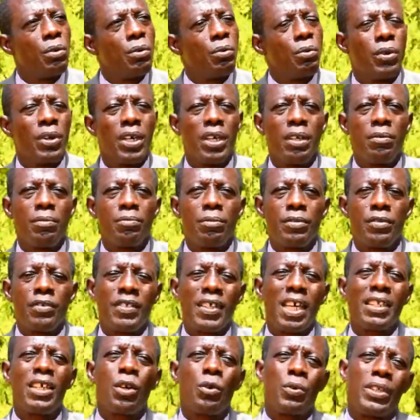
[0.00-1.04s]
We
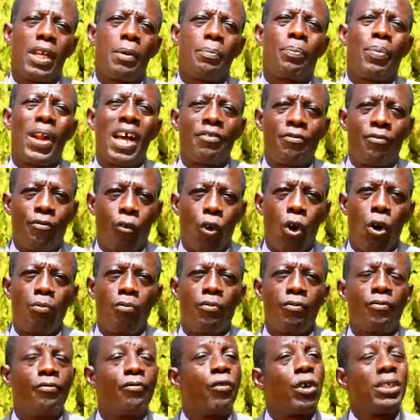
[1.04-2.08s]
started with a platform
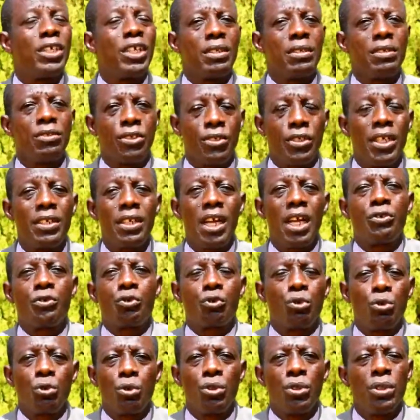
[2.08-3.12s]
for the general
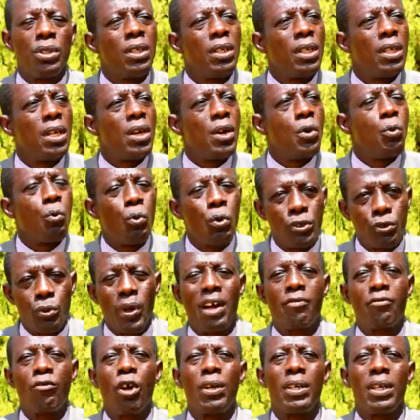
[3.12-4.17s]
school, which we
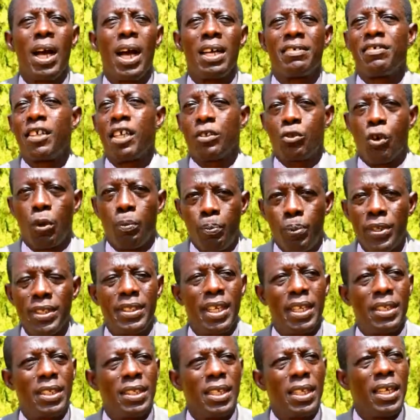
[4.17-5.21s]
have not as yet
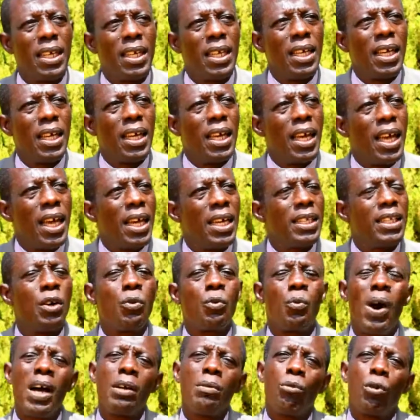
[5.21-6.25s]
completed. And the
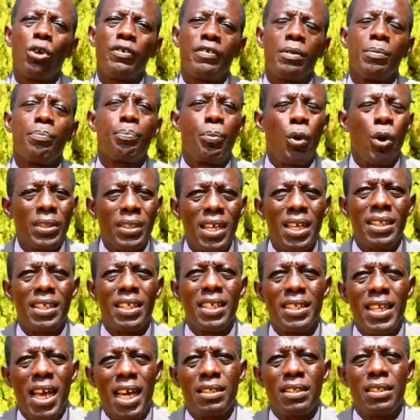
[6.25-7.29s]
one most important
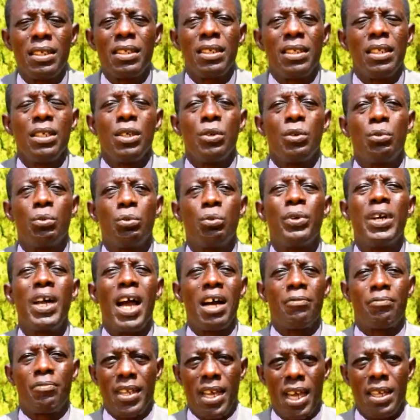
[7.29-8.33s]
thing that we
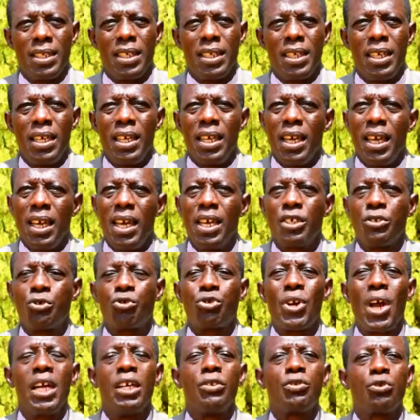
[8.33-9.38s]
have done is
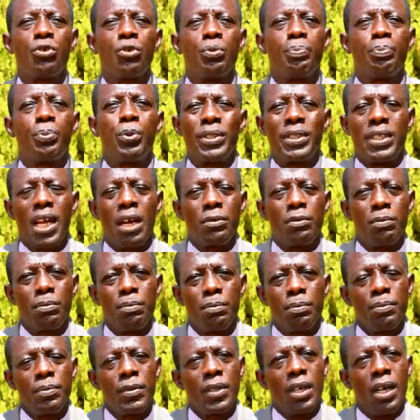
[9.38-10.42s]
trying to put out
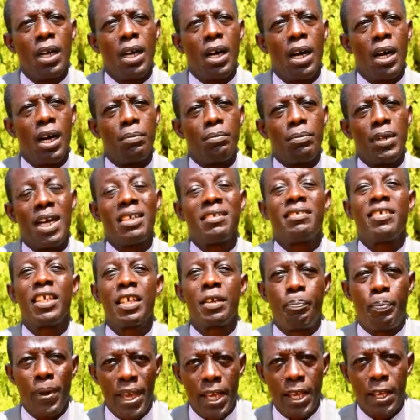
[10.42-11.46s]
a
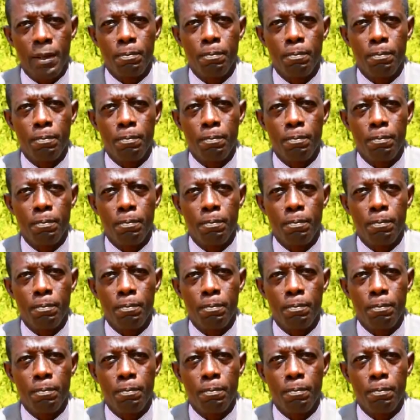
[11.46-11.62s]
sick bay.